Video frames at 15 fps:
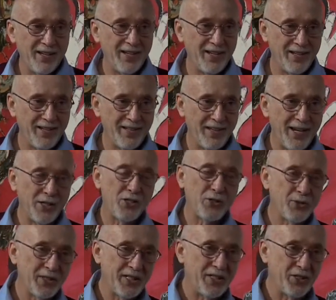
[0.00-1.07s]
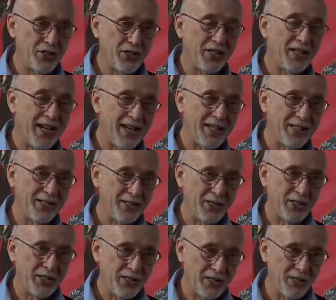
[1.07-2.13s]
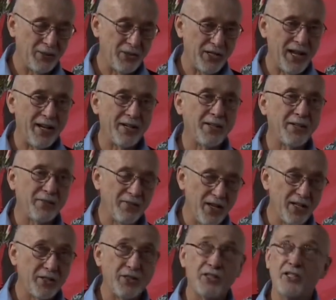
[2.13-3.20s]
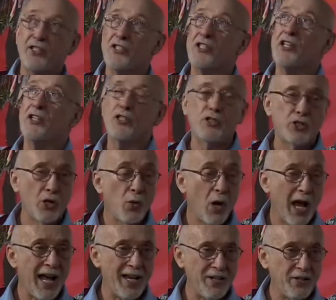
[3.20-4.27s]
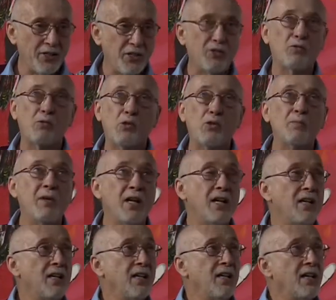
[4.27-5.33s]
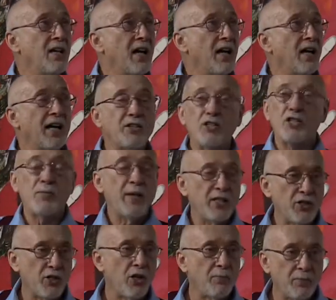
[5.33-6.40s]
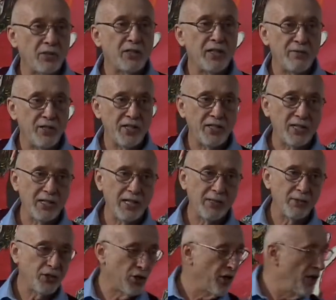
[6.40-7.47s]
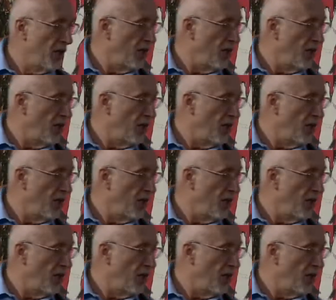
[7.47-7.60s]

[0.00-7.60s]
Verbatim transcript: And actually today, he was at an event and he said, it's so hot in this room, I just may start believing in climate change.